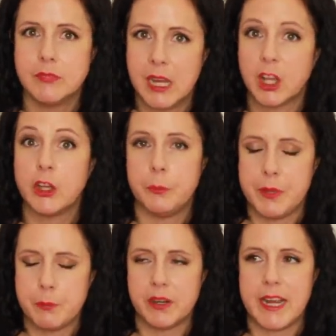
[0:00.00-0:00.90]
It could be
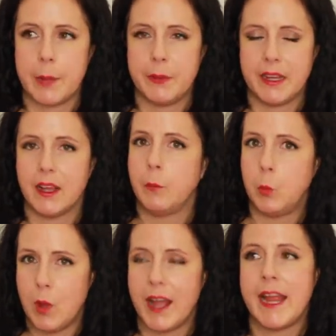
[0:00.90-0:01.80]
pretty epic.
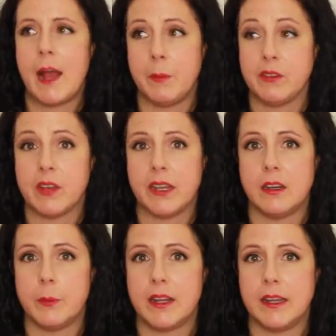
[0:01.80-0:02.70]
I am excited
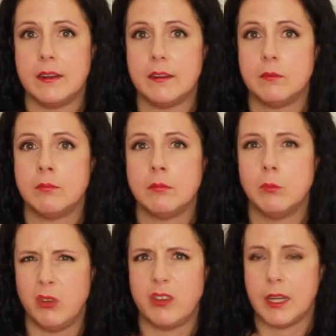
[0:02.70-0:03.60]
about it.
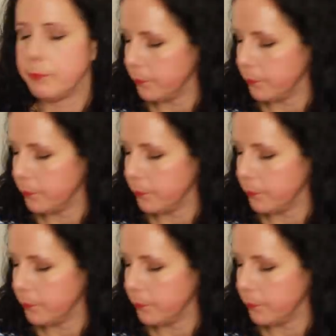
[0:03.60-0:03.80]
We'll see.